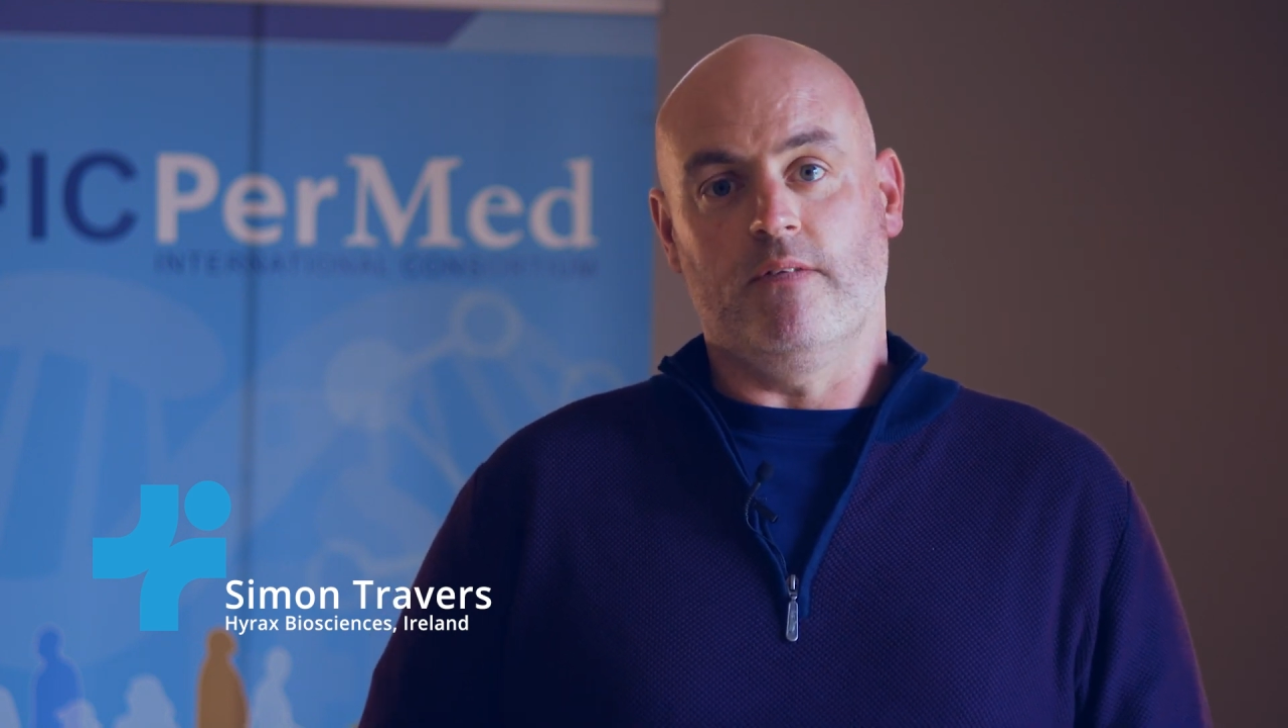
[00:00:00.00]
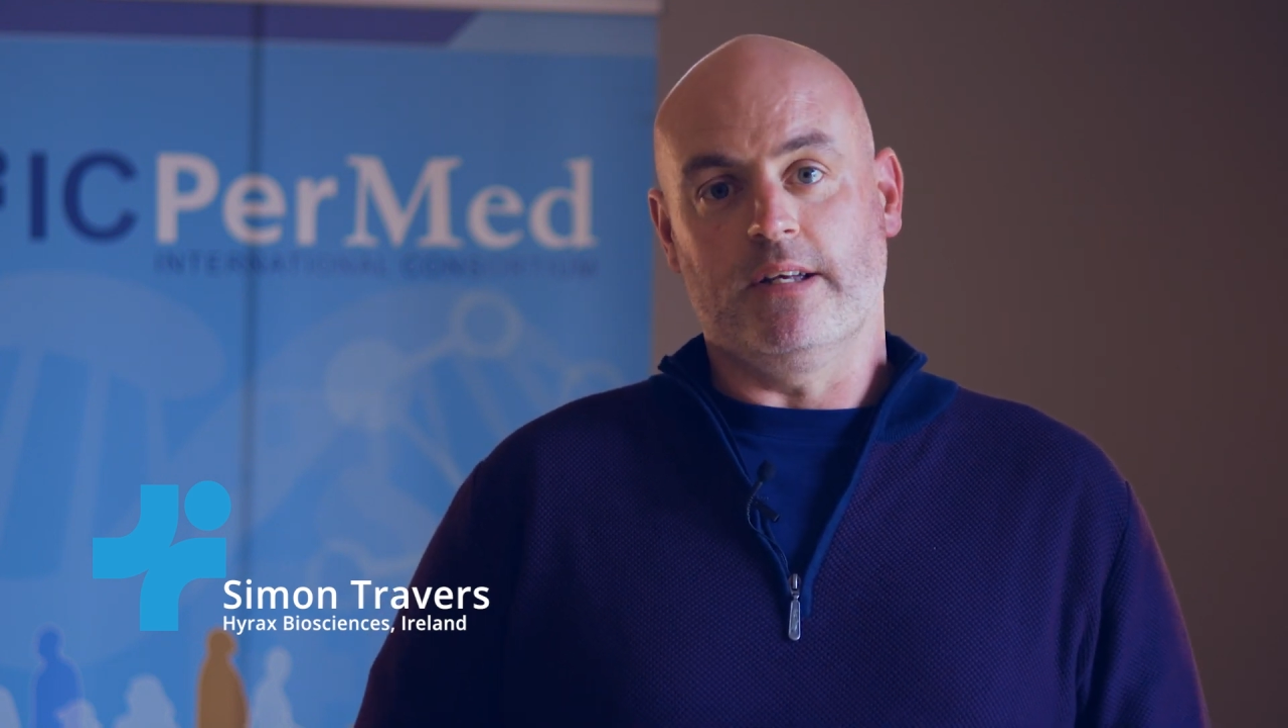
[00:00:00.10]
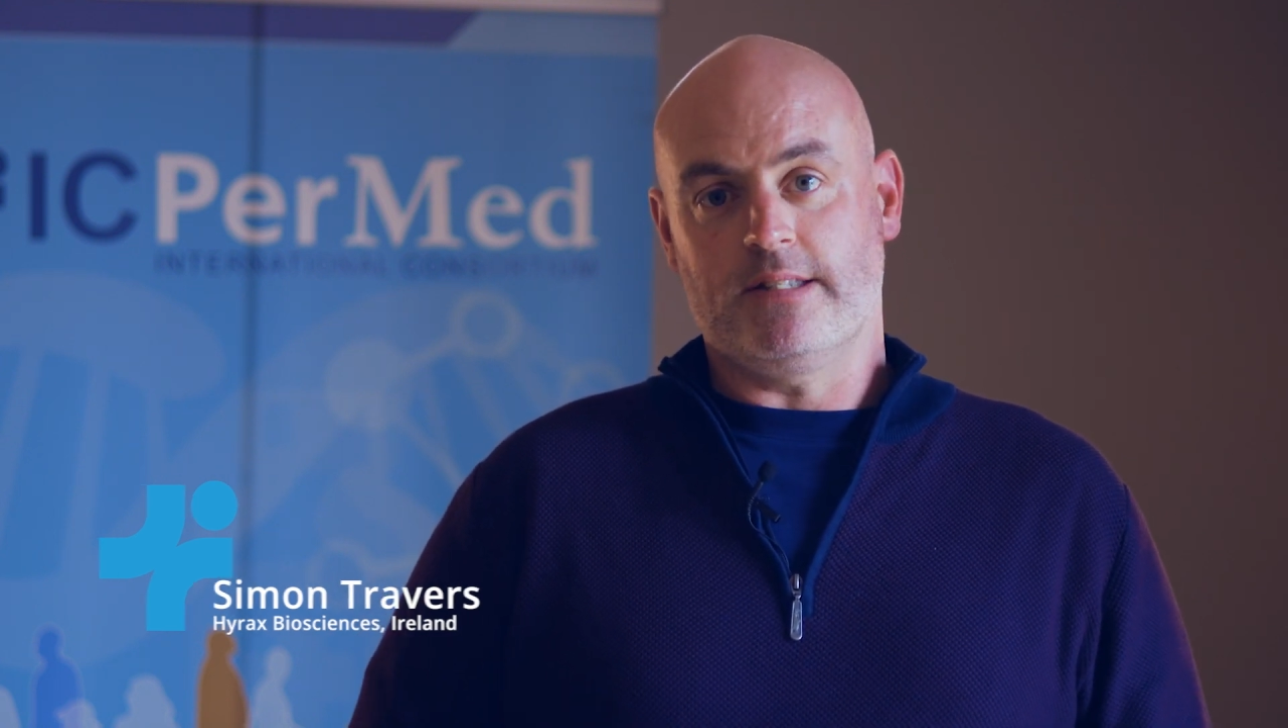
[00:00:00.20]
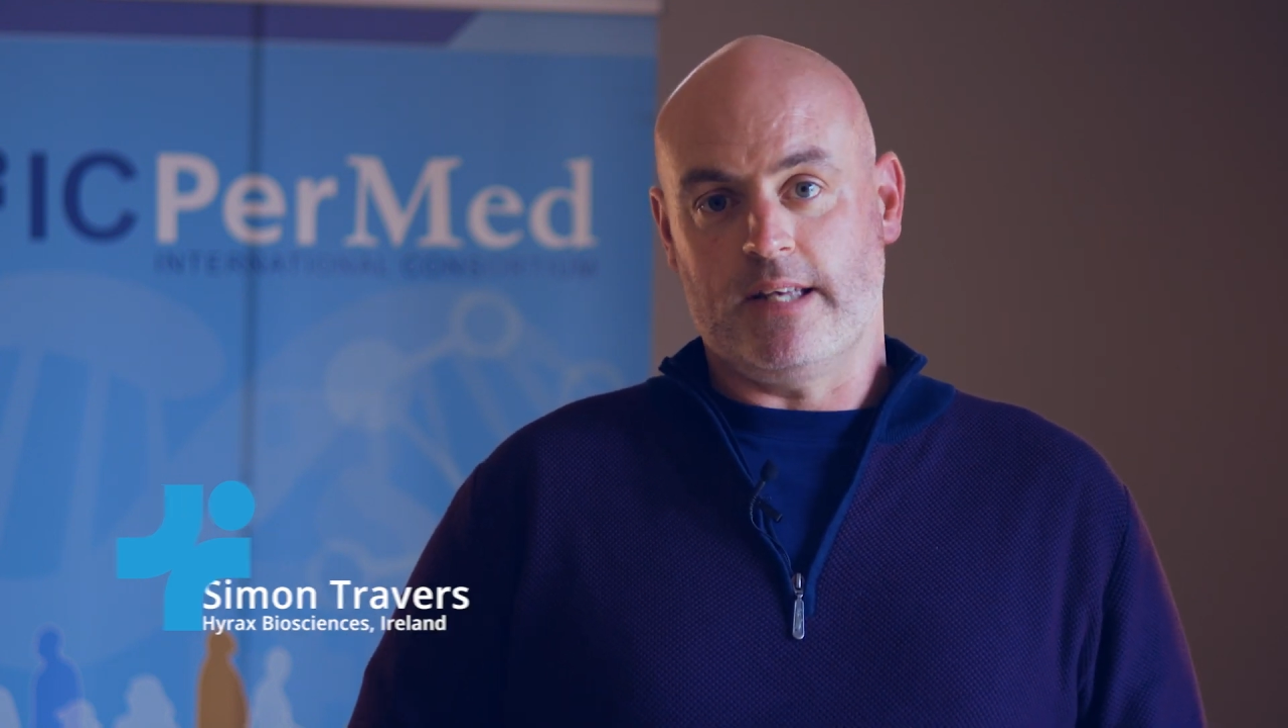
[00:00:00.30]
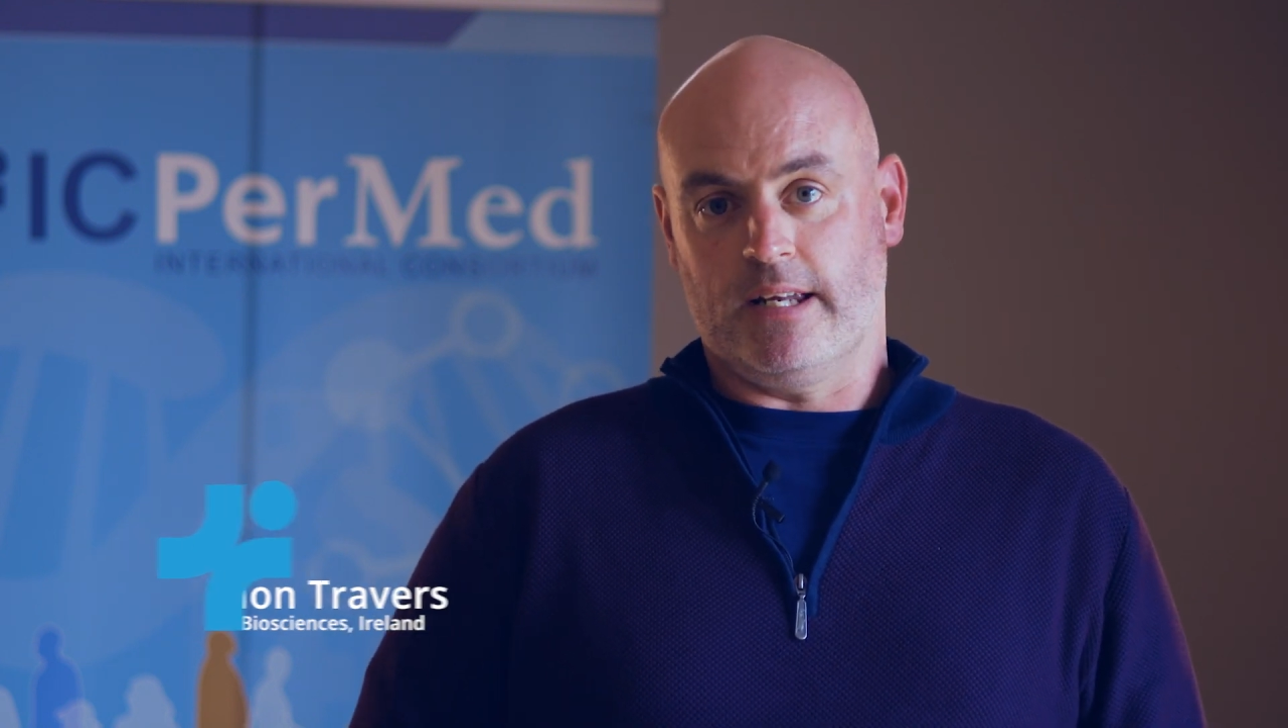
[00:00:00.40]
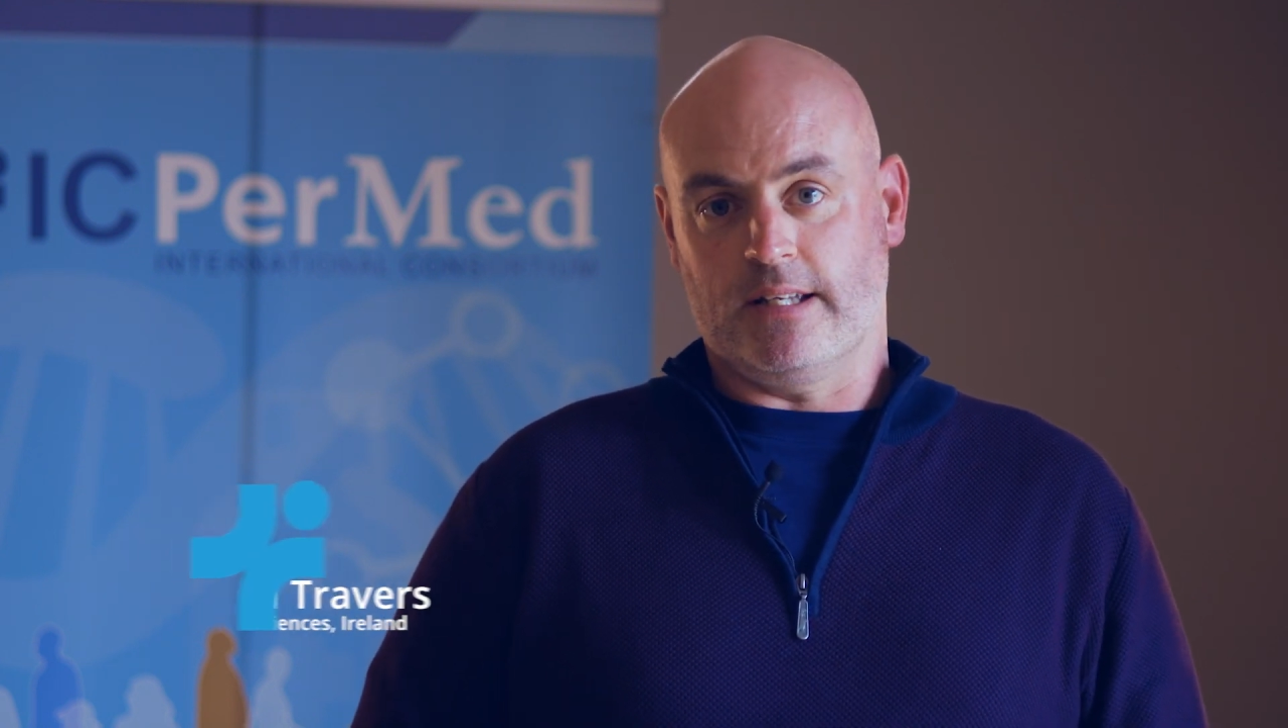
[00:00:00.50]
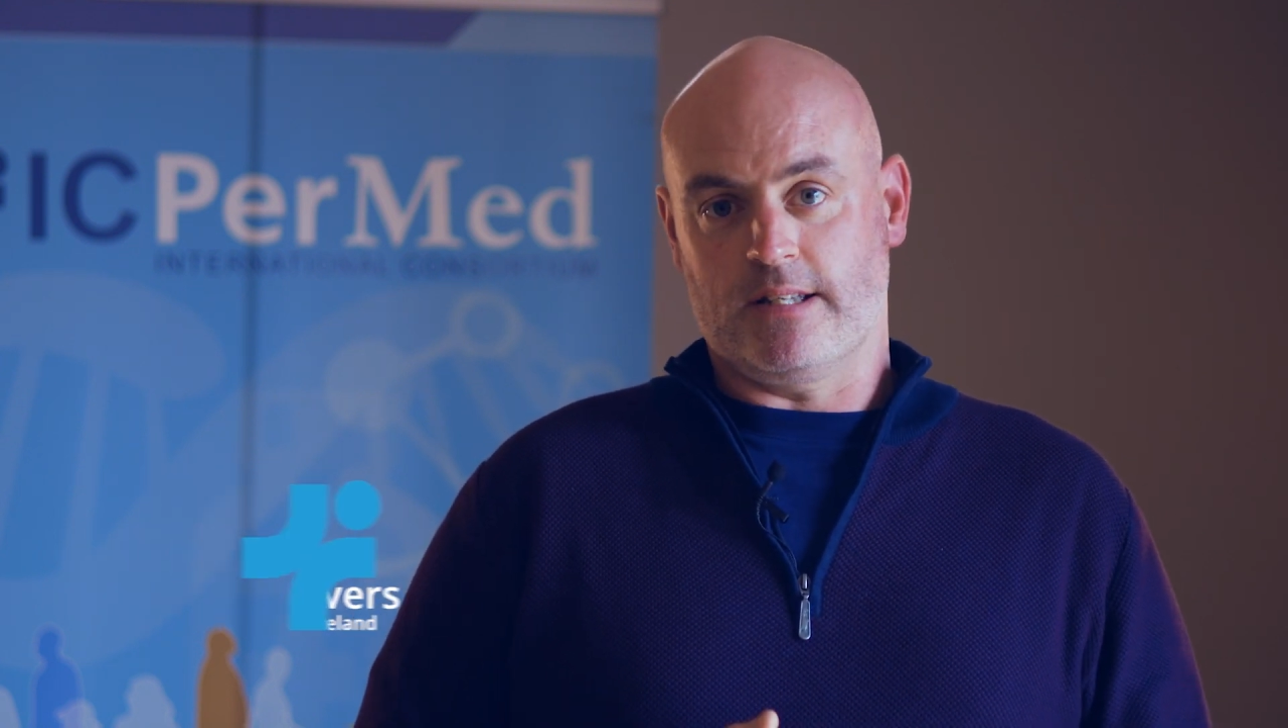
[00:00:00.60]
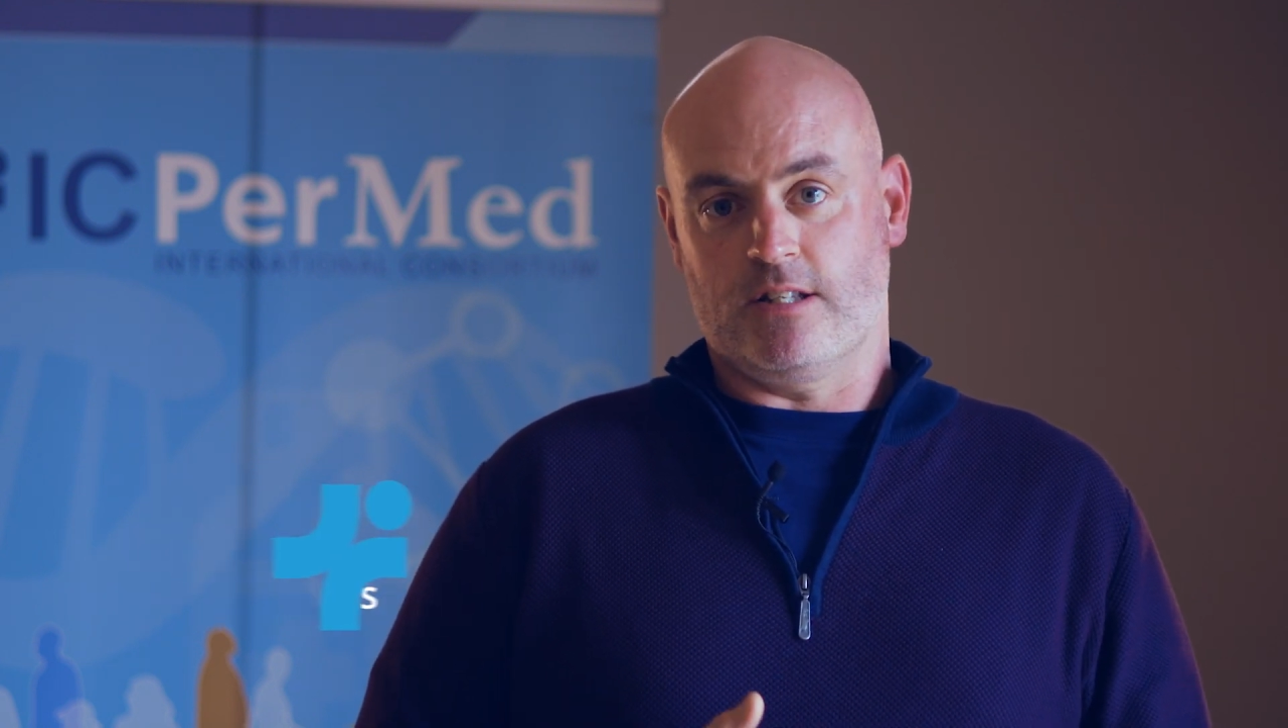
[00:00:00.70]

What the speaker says: these settings